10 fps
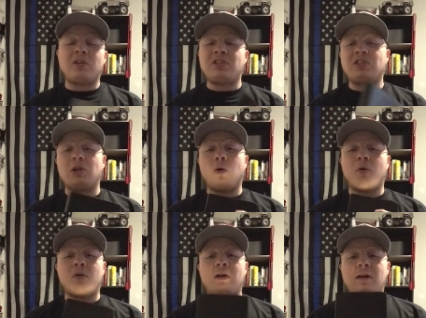It's
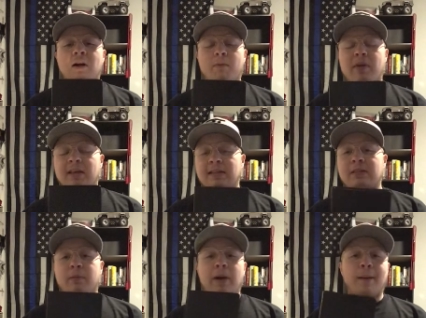so amazing.
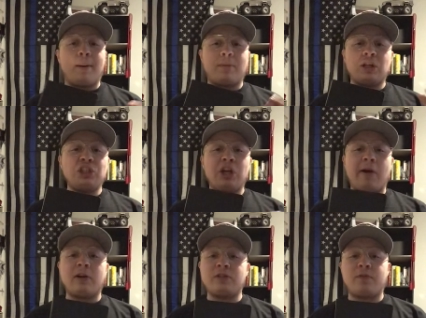It's a Bible I'm going to
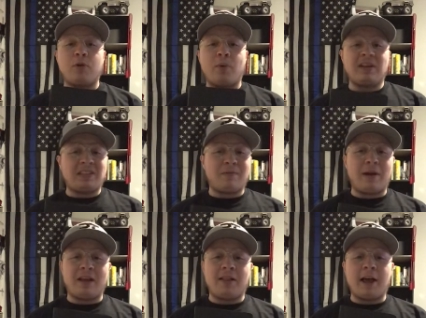cherish for the rest of
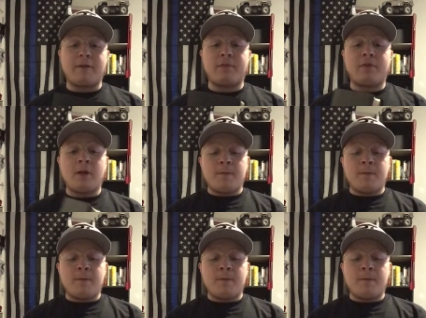my life.